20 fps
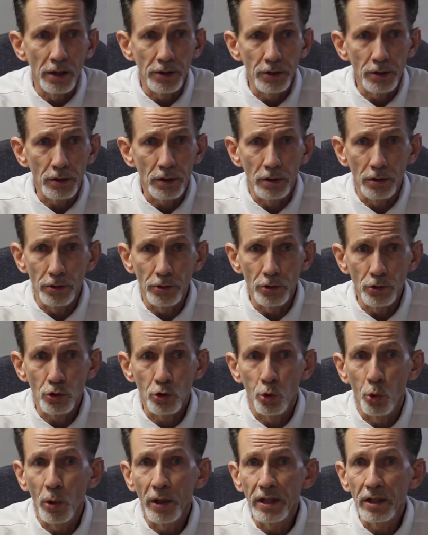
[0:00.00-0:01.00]
You can lose
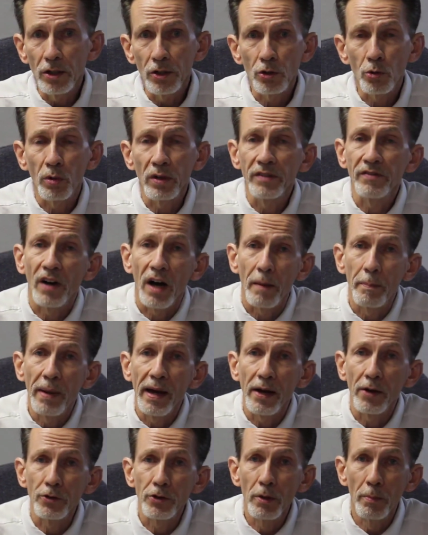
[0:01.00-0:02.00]
20 to 25
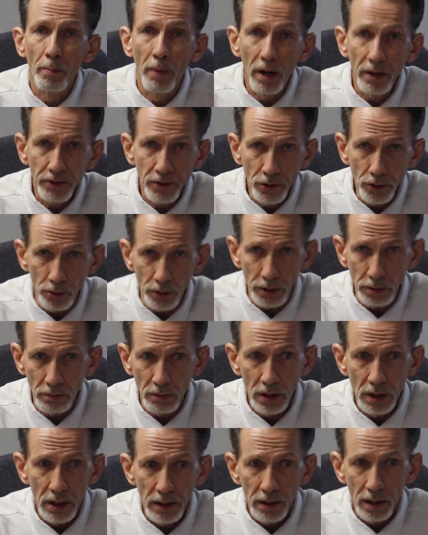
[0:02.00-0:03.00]
pounds a month doing
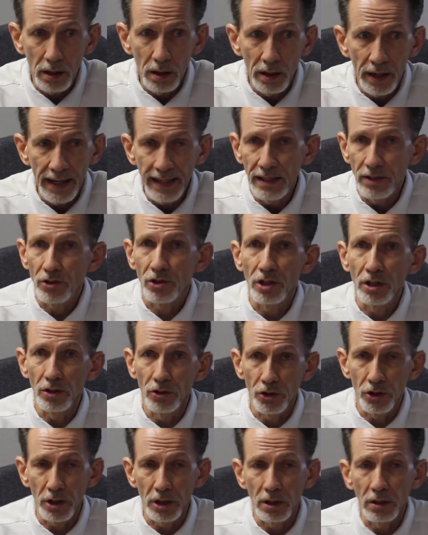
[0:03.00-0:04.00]

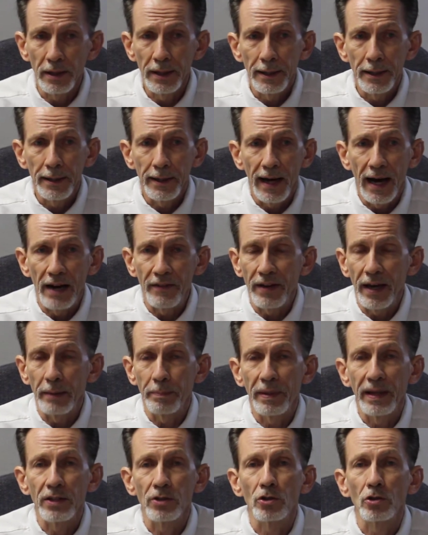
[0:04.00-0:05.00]
HCG. I've had
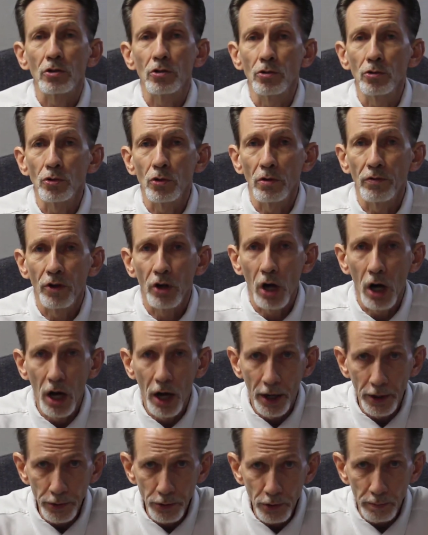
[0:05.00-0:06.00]
patients lose over
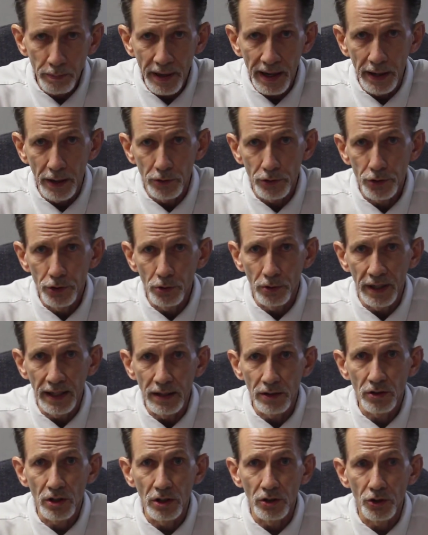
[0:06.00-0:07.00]
100 pounds doing
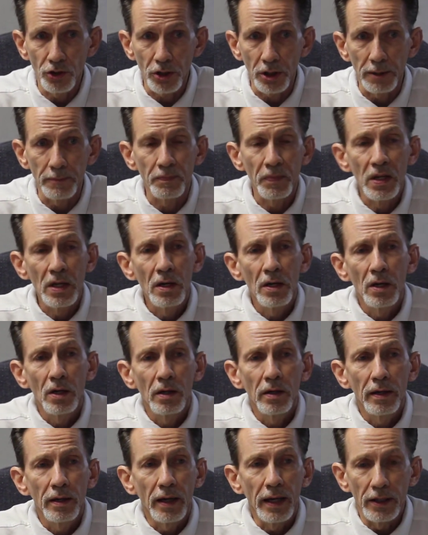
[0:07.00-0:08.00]
HCG.
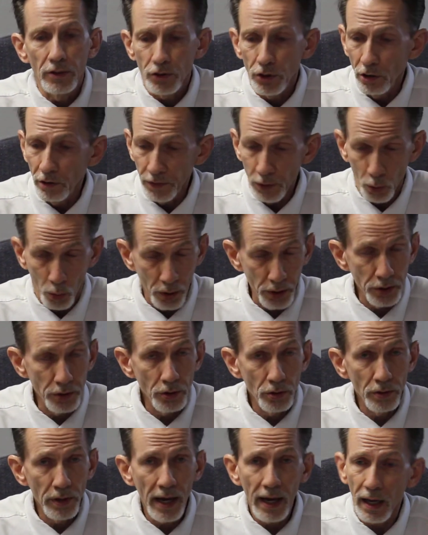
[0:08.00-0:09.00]
And so if you want to
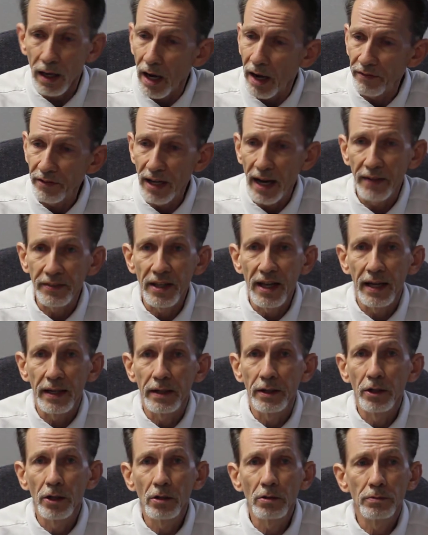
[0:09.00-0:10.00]
do that, I've got that
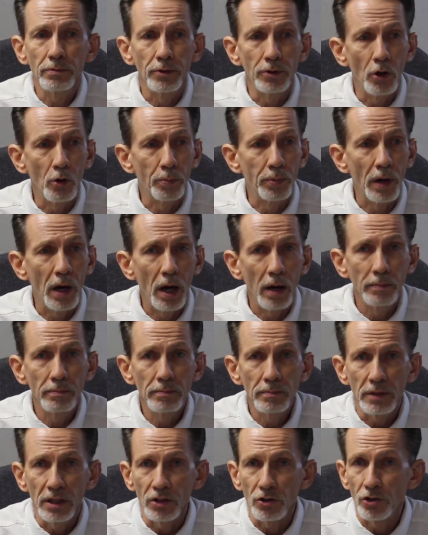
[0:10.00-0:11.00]
here, no problem.
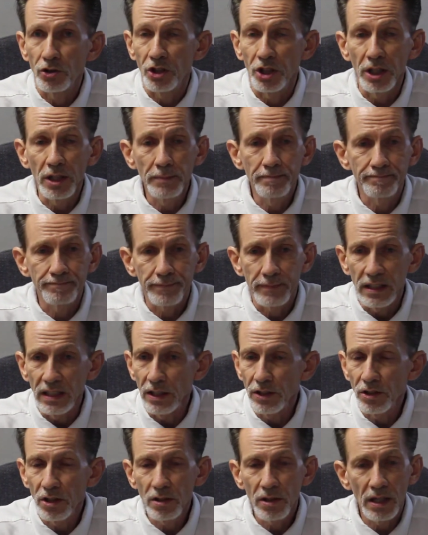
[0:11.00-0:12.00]
It's cheap,
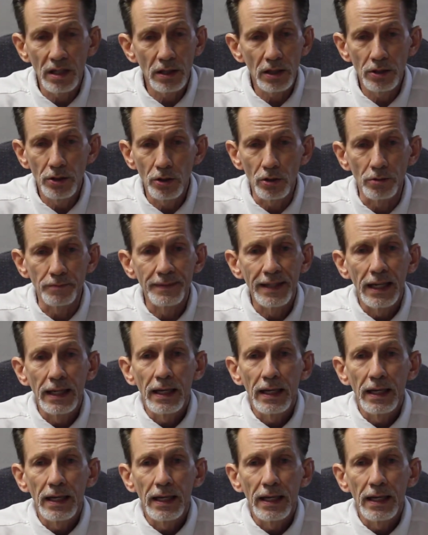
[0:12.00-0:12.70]
easy thing to do.